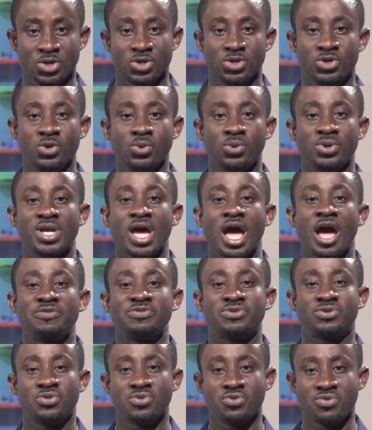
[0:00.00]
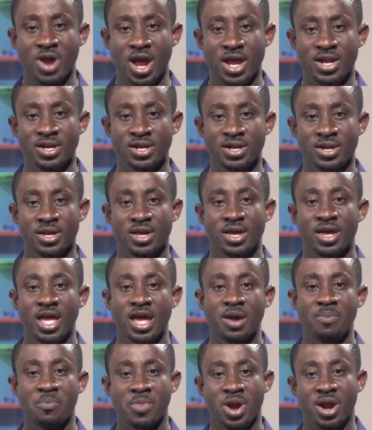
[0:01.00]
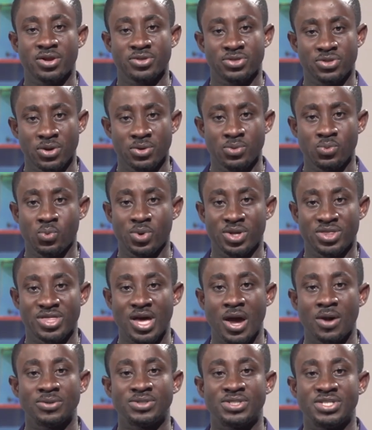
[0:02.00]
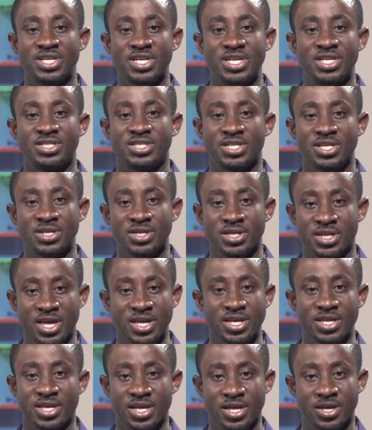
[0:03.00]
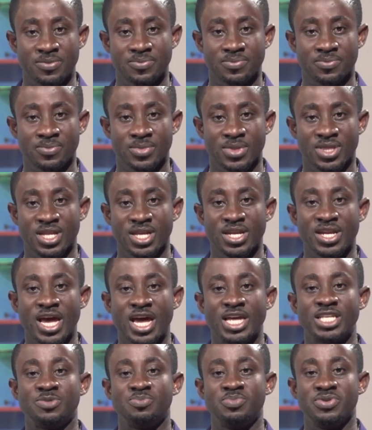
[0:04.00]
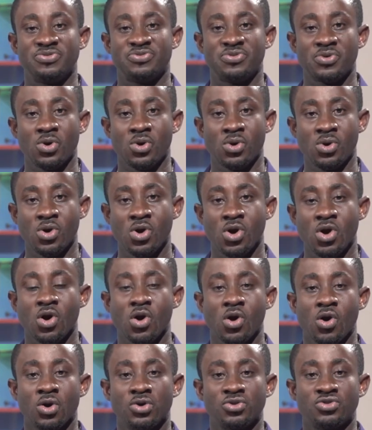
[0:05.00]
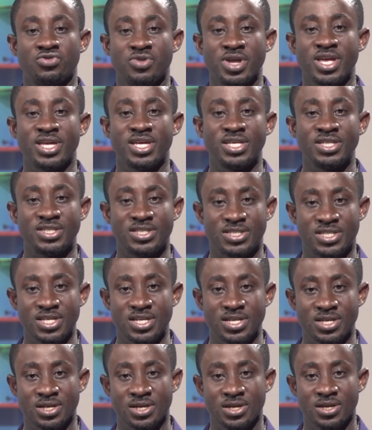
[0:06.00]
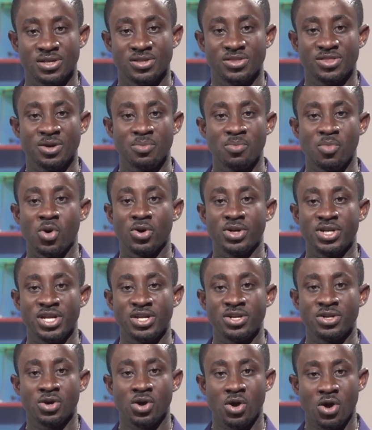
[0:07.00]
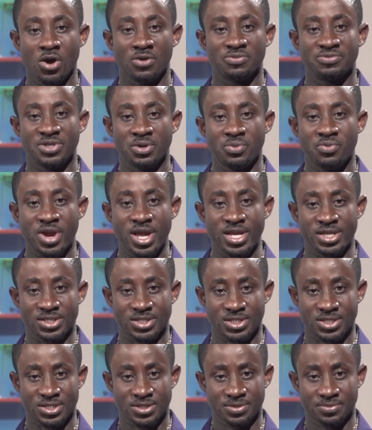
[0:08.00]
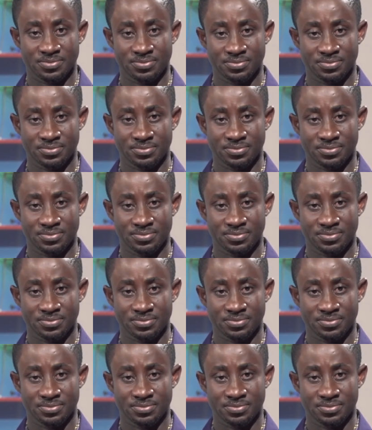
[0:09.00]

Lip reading: You would have to run a marathon without eating kenke the night before or drinking tea the morning of the race.